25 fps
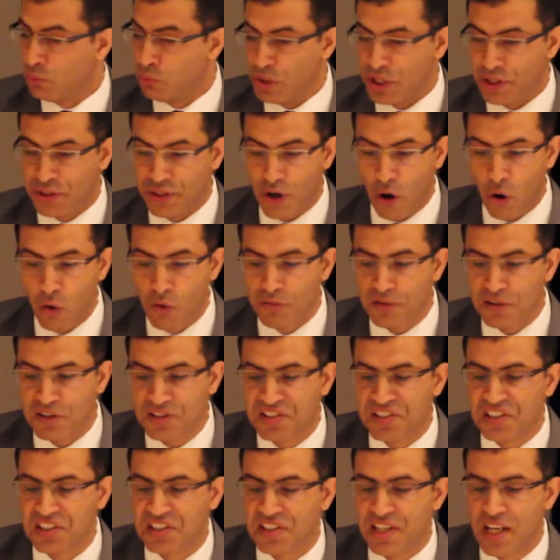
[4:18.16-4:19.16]
with over
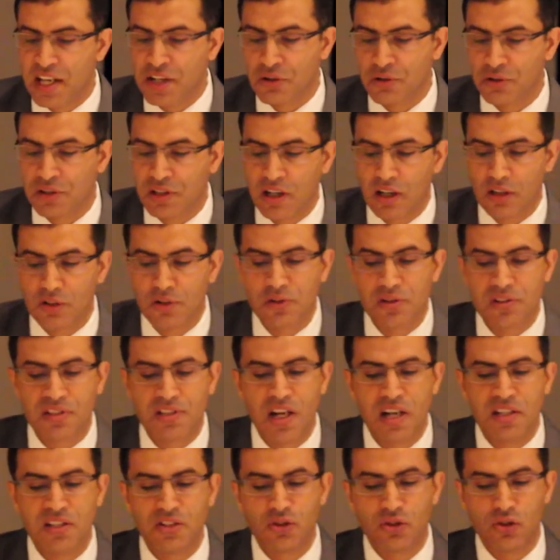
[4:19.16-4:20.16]
600 cultural
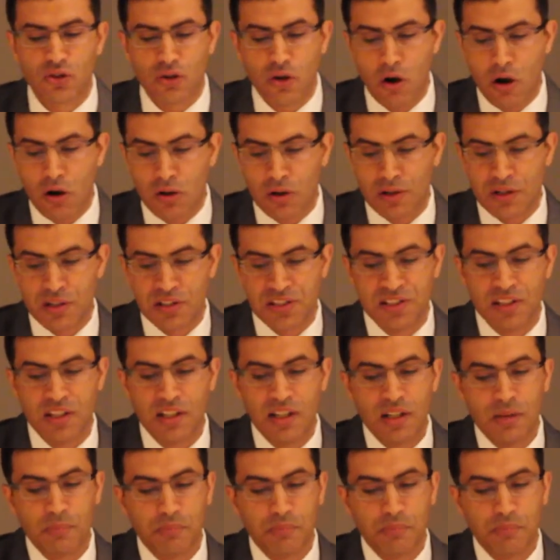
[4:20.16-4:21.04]
studies scholars